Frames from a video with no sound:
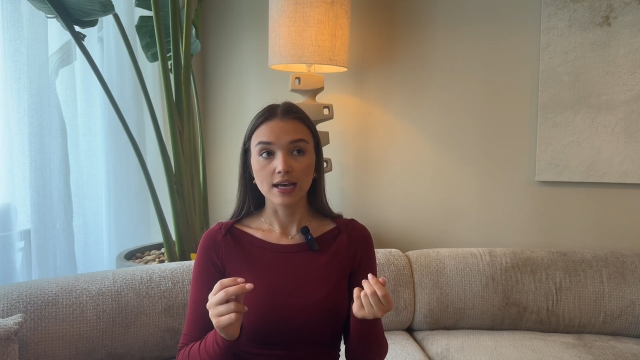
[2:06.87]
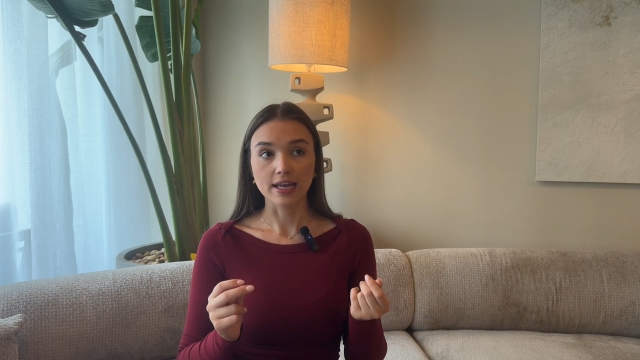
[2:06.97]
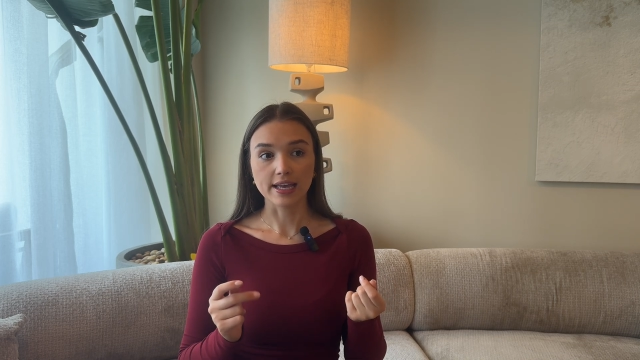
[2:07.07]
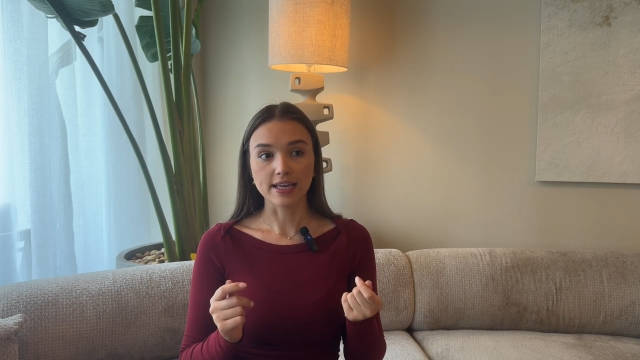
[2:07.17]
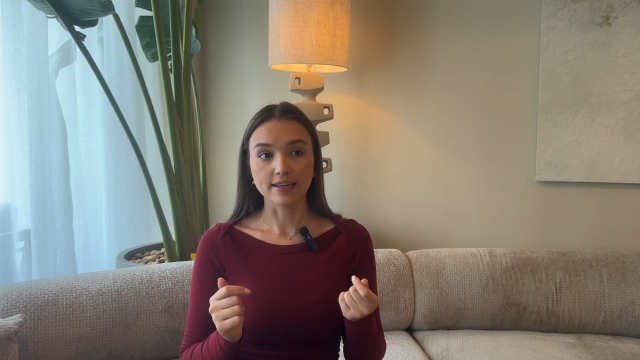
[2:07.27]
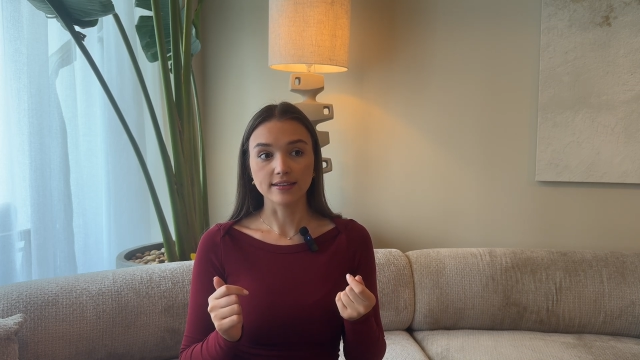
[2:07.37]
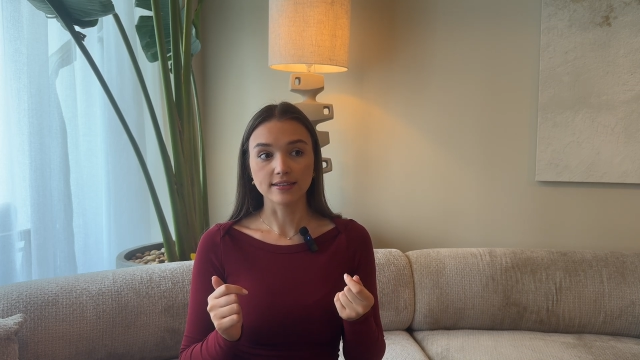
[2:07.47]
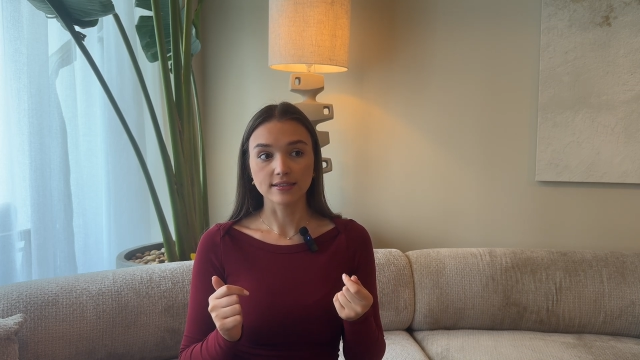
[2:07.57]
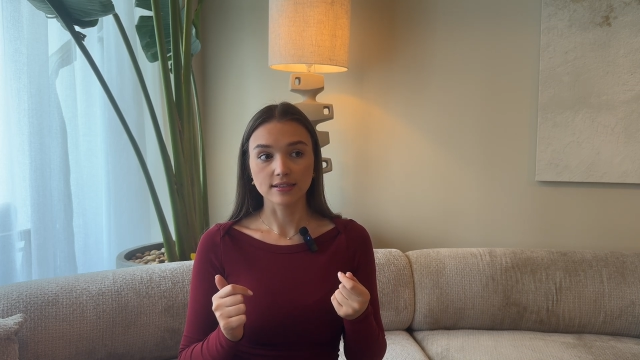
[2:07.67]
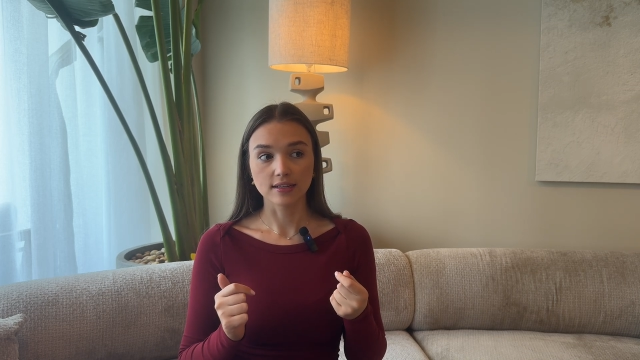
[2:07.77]

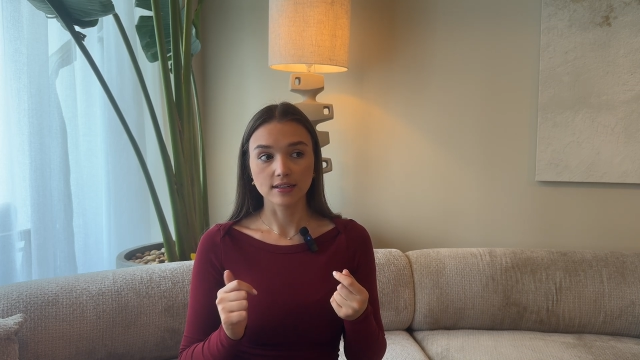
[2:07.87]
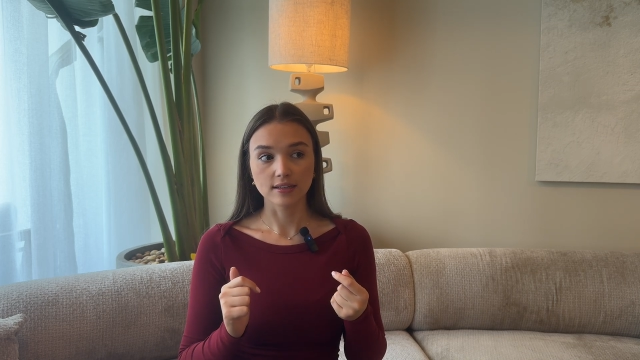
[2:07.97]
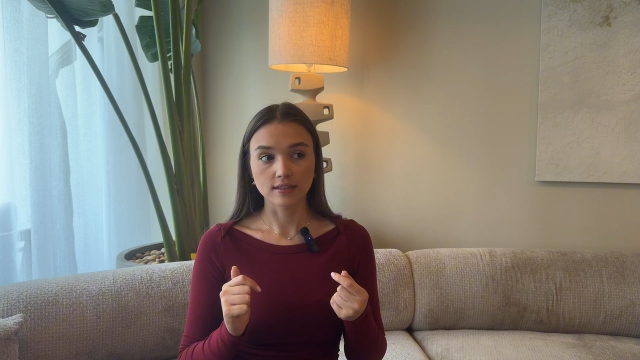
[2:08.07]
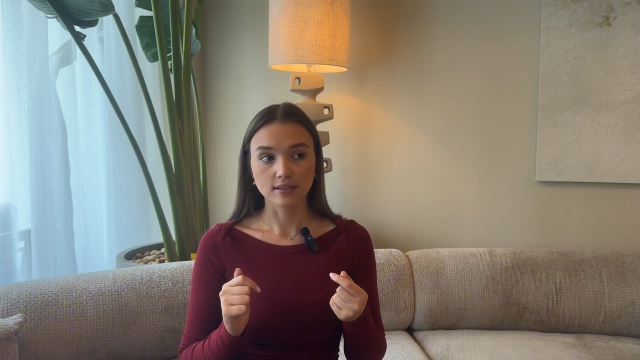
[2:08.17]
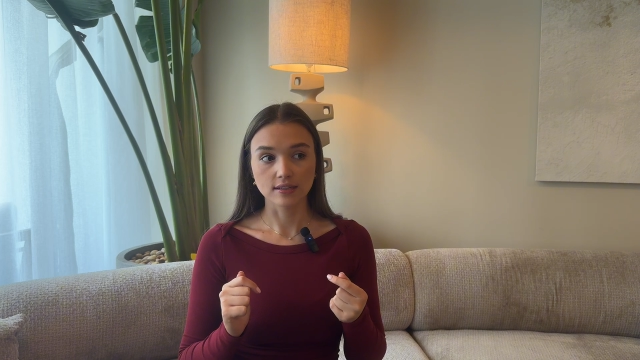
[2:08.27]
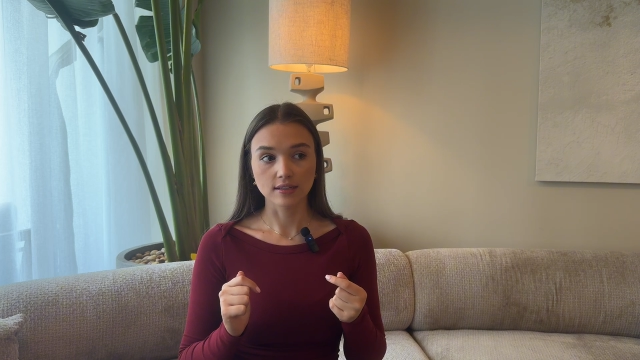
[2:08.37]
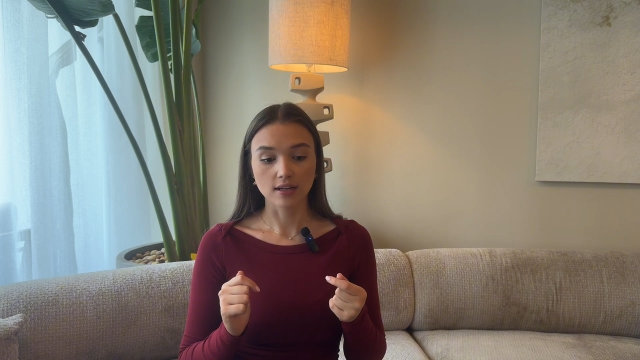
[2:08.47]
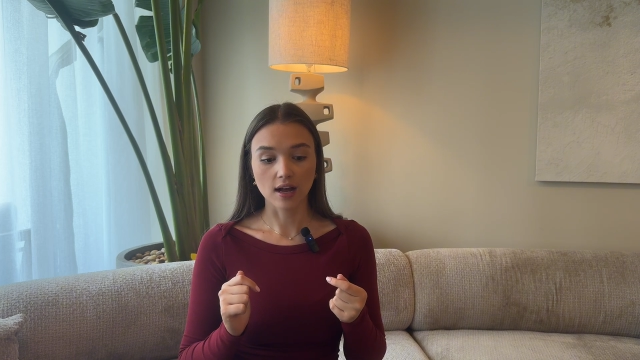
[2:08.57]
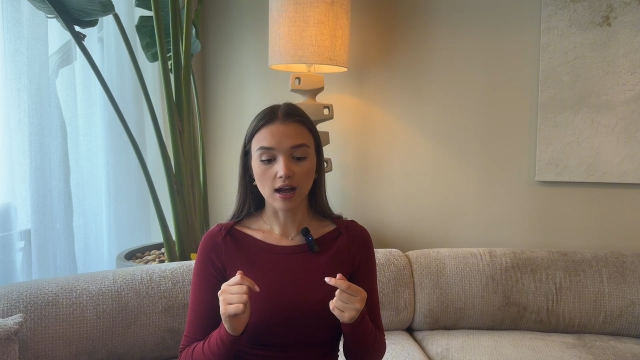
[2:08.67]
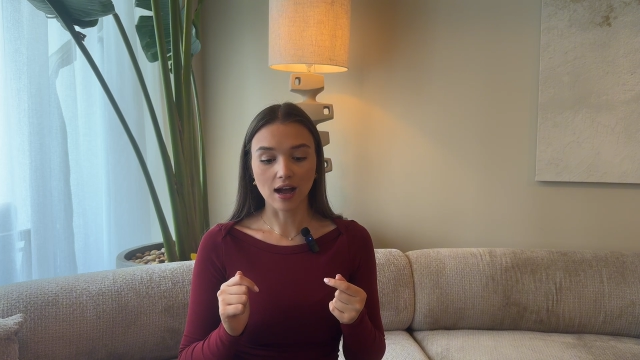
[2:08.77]
is
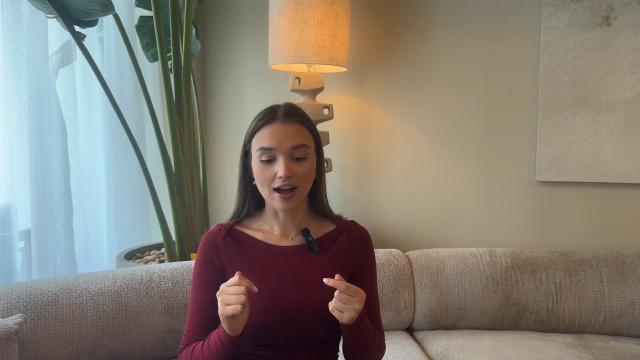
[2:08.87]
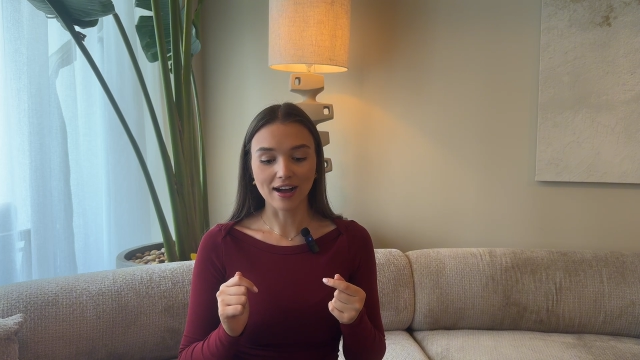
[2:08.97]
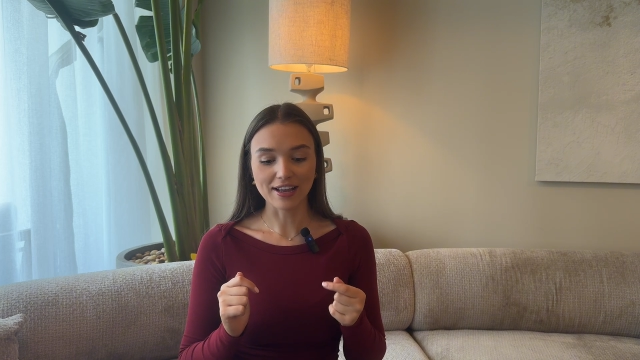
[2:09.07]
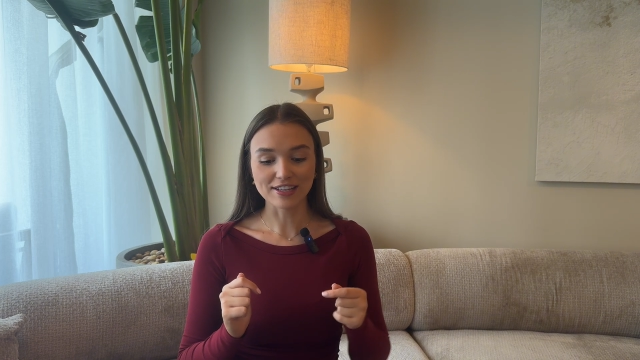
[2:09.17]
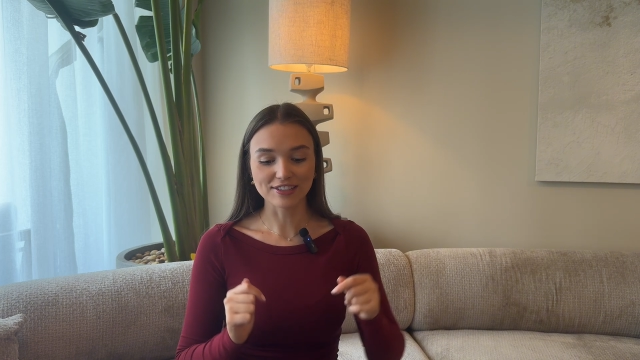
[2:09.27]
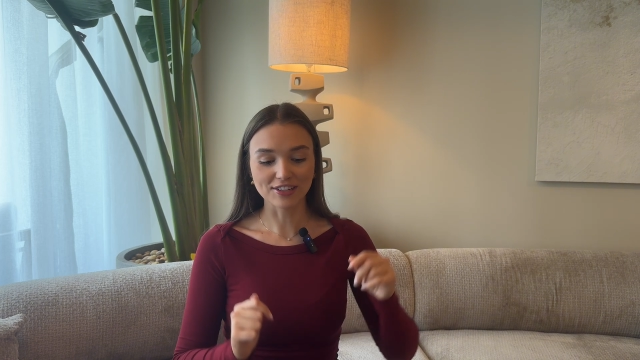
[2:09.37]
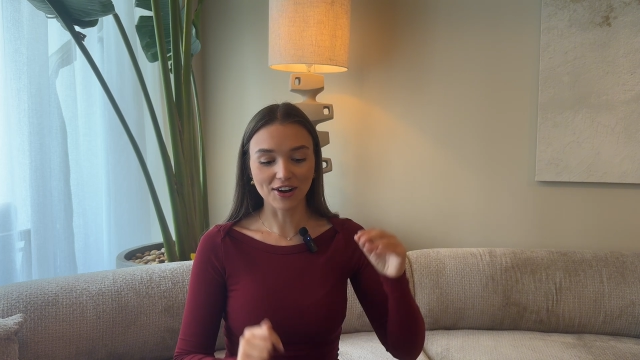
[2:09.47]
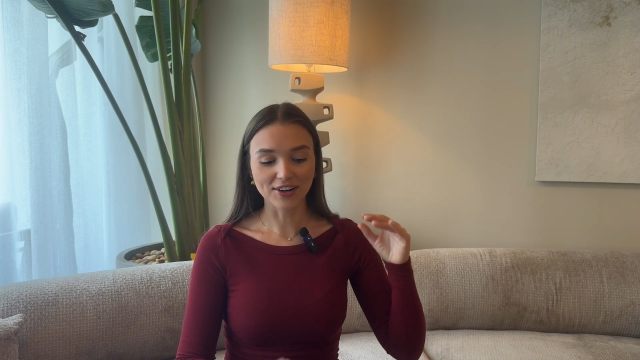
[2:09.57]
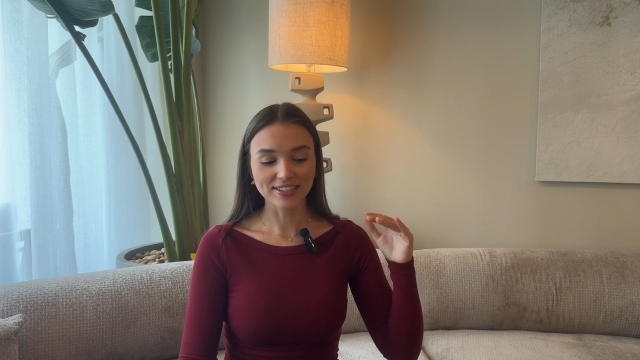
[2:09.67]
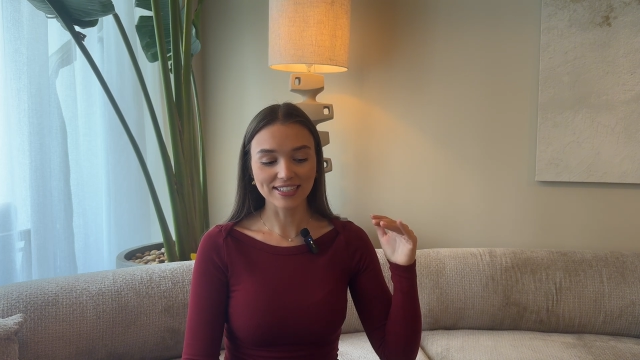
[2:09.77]
I
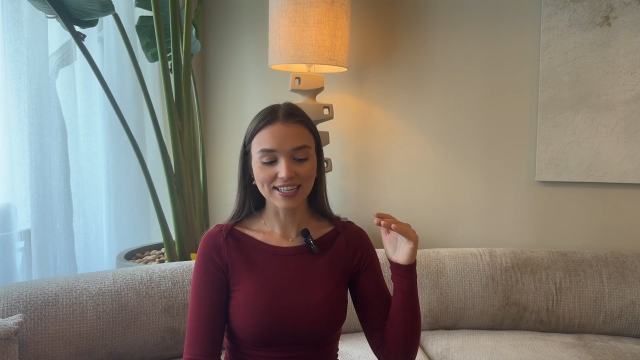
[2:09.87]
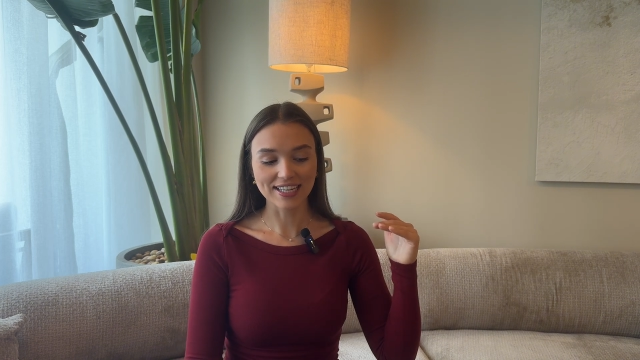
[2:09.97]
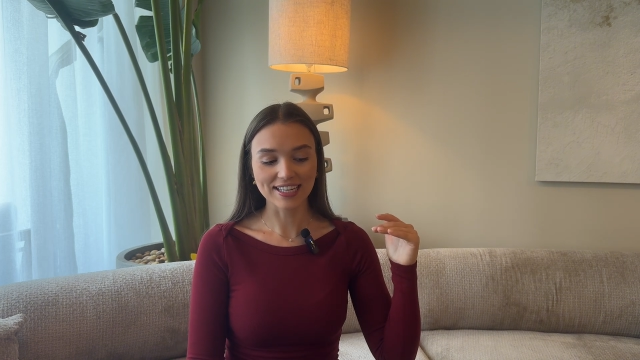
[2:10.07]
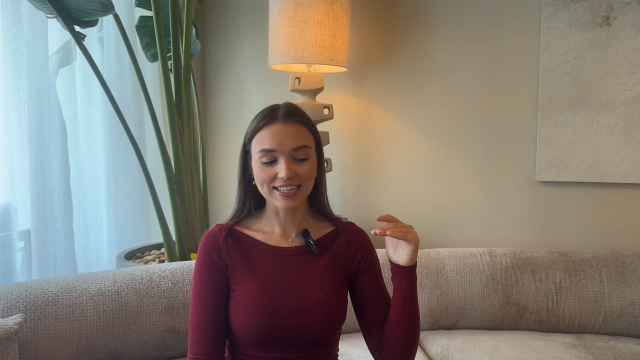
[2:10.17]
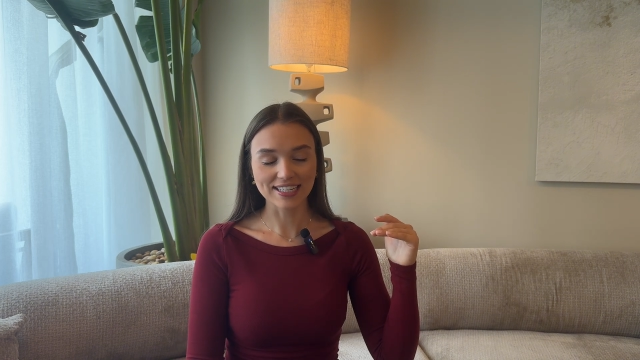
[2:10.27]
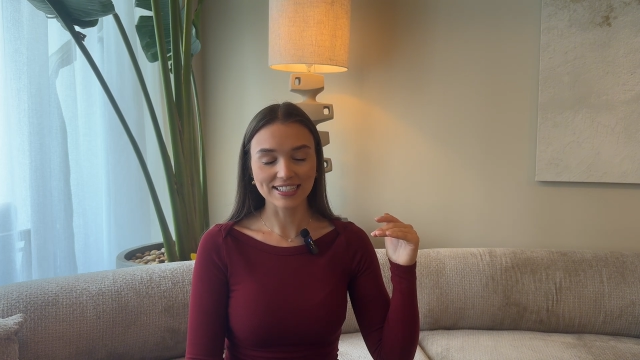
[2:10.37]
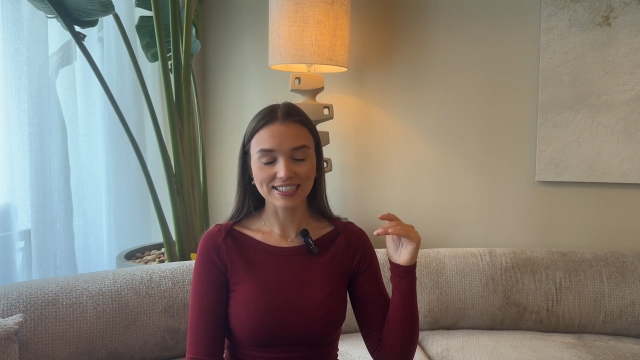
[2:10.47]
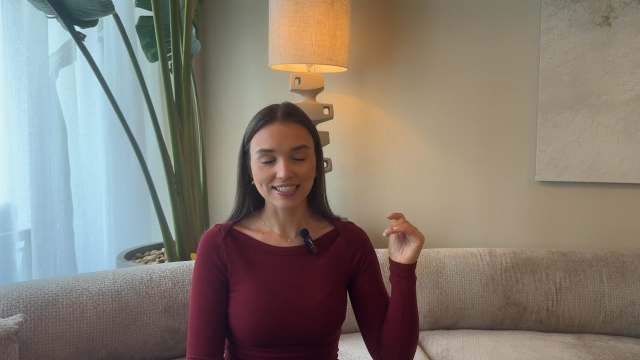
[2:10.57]
started